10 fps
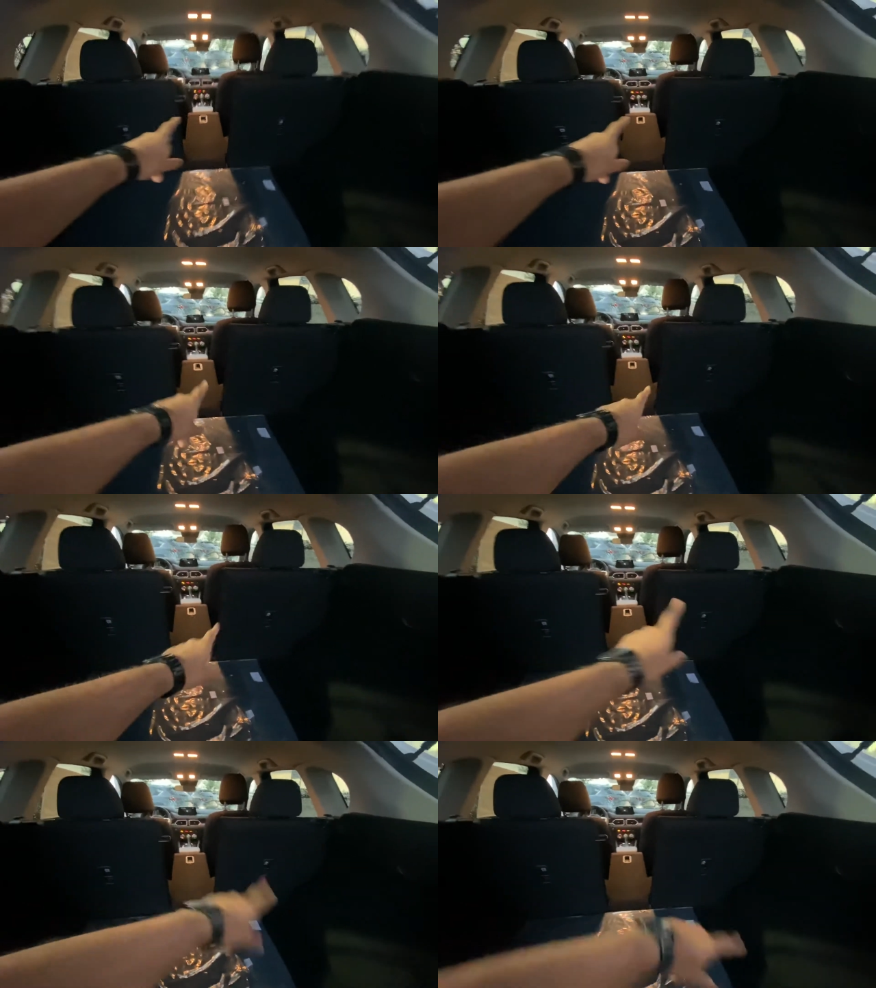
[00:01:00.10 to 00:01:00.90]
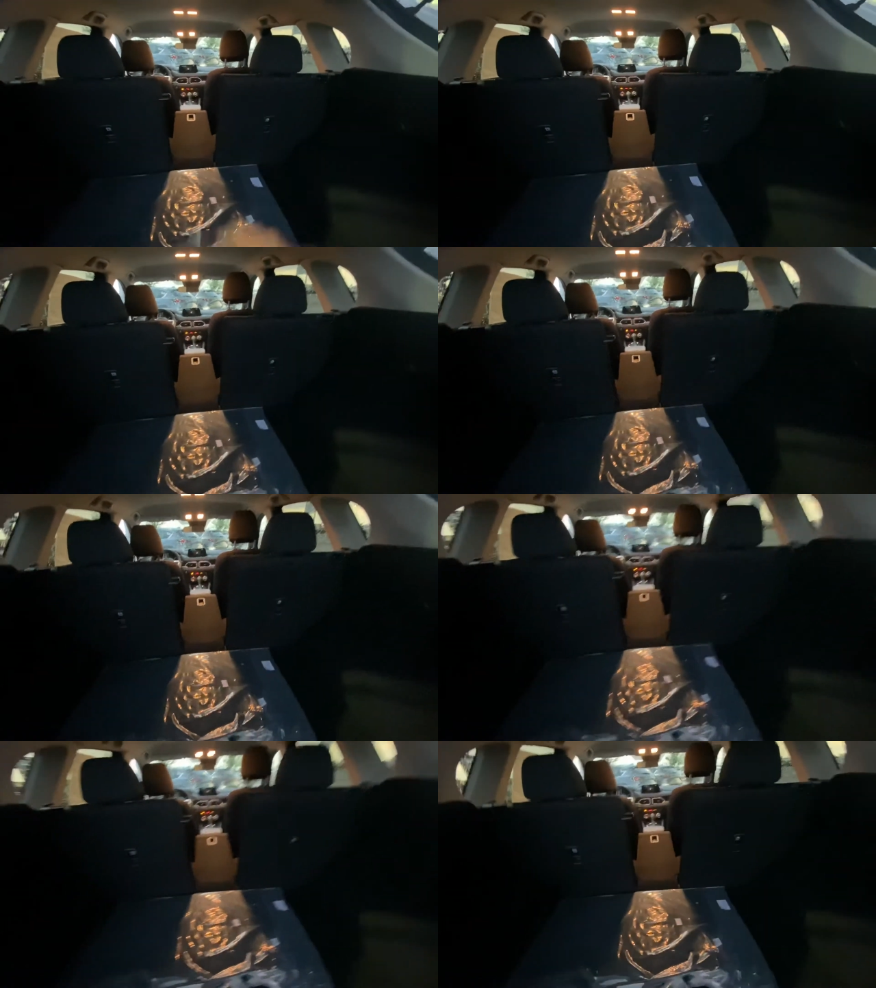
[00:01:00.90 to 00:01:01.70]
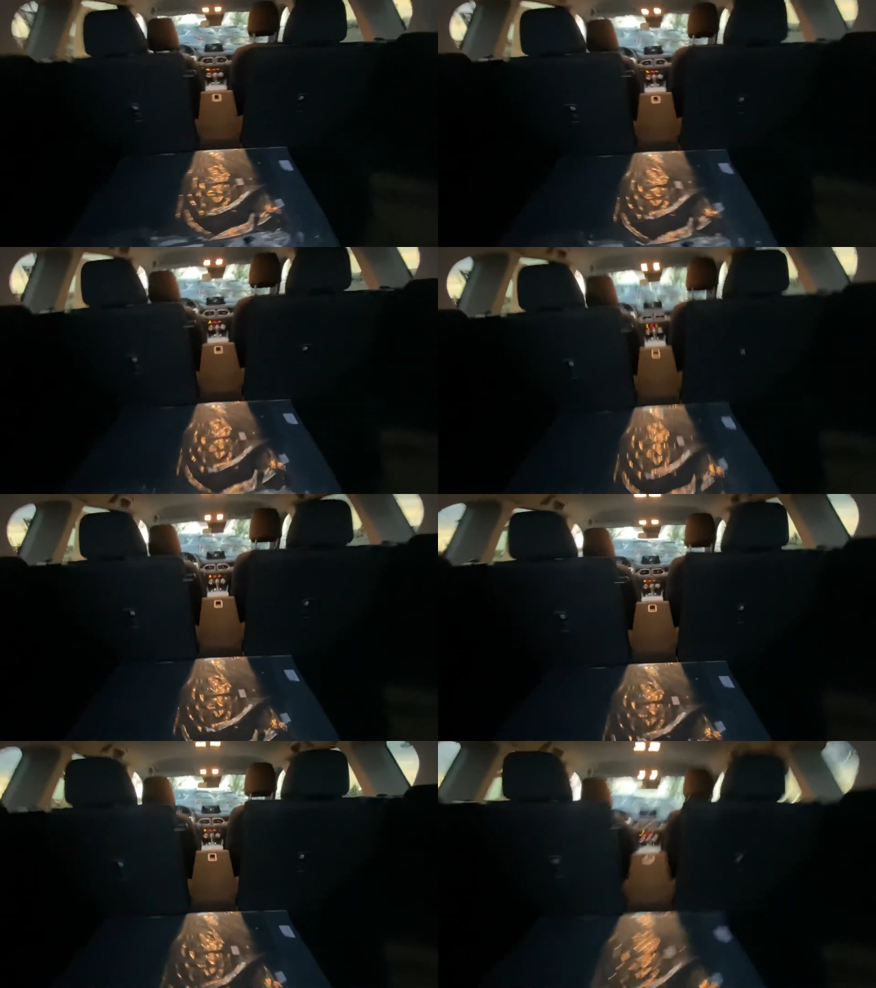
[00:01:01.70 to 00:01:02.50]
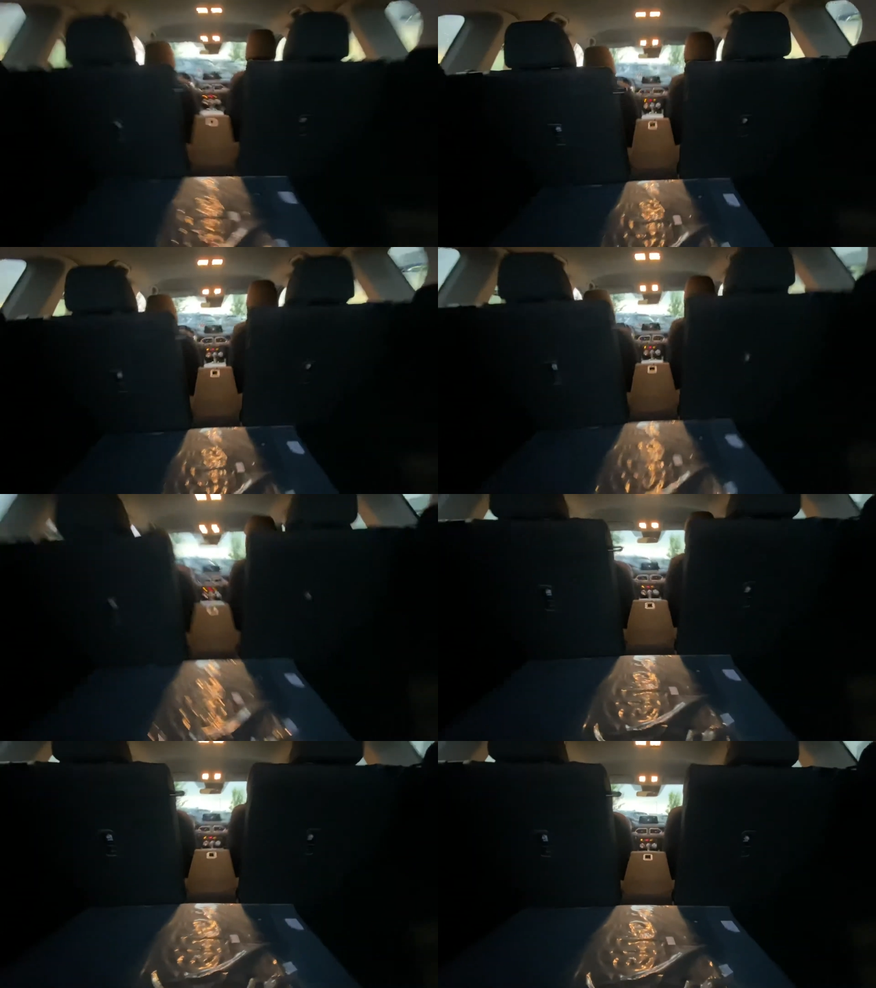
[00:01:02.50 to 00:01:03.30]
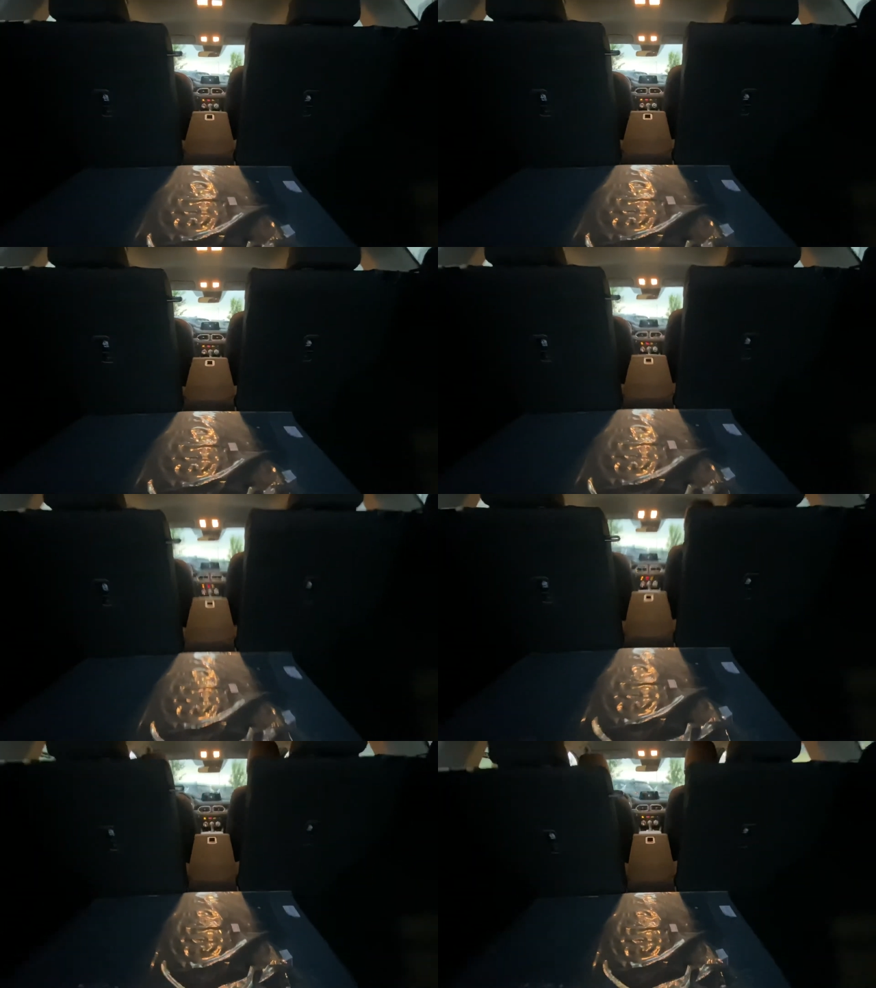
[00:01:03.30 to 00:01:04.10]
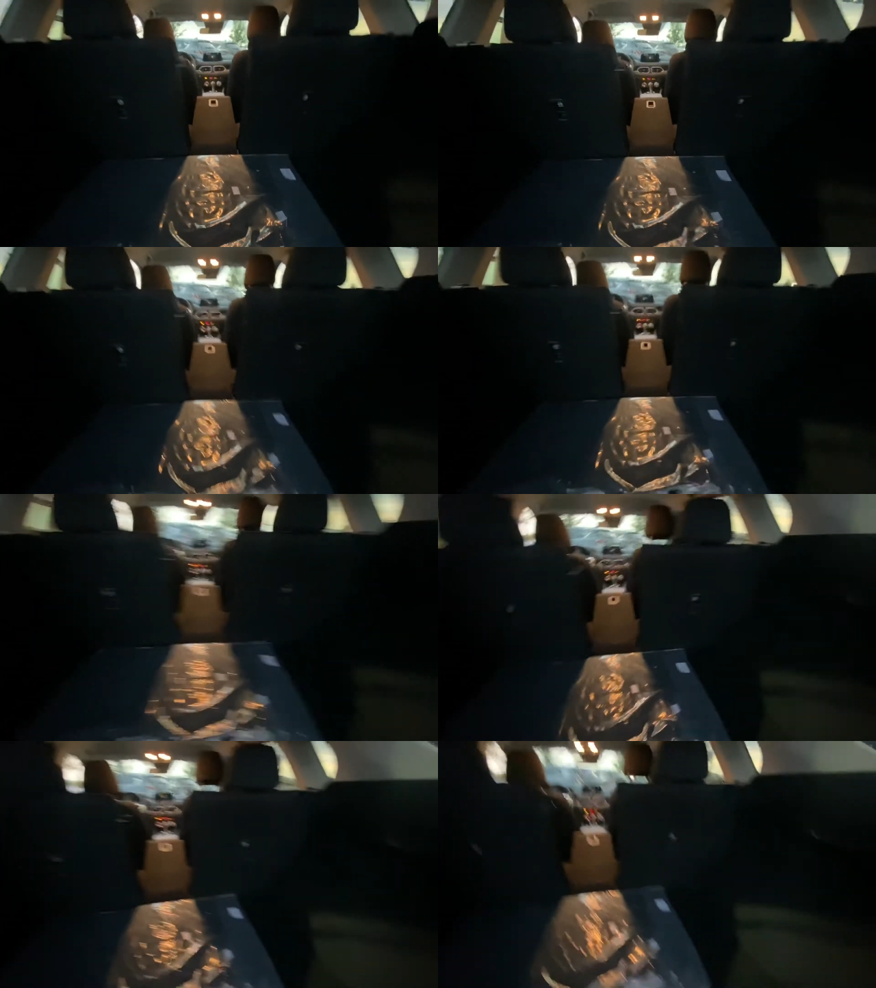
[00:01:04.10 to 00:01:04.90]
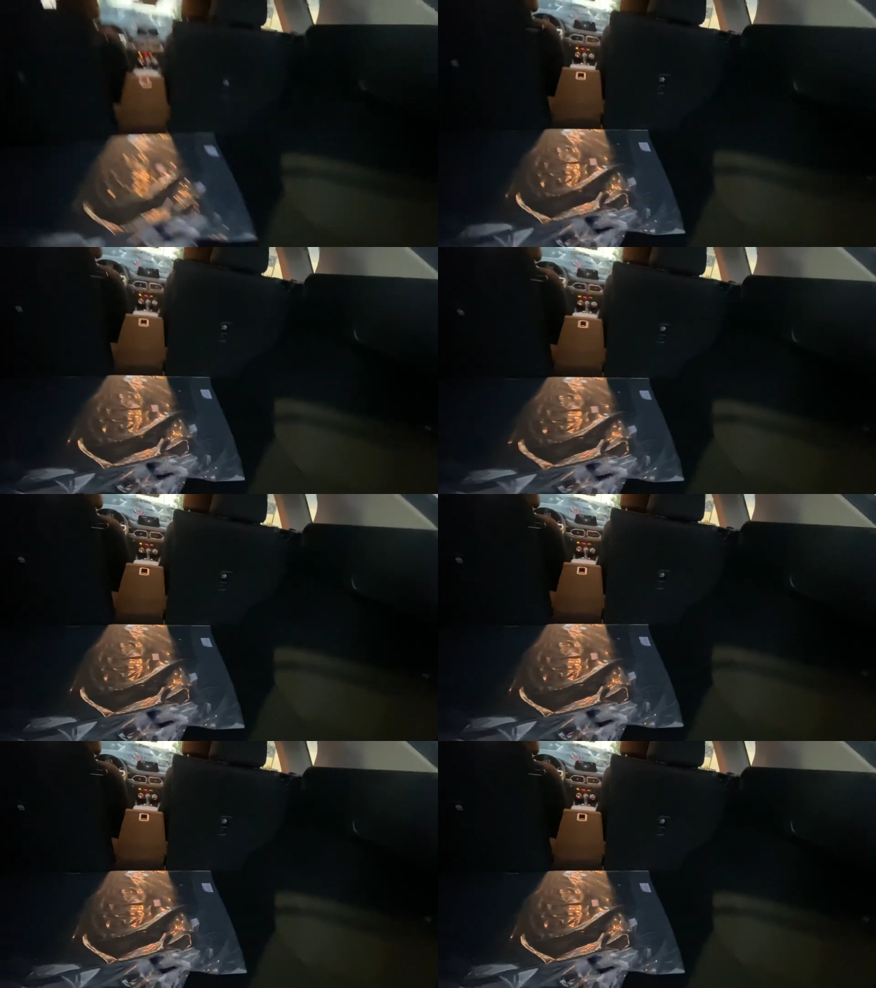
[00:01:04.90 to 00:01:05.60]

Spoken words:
Nobody's mouth can be seen.